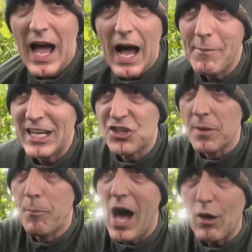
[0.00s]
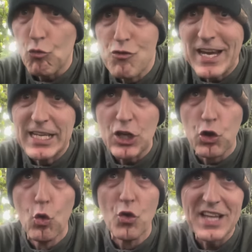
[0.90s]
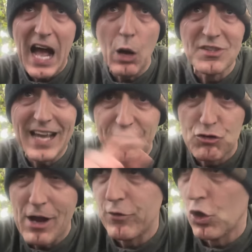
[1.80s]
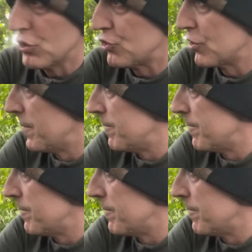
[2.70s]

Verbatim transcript: I managed to park really close outside the Travelodge.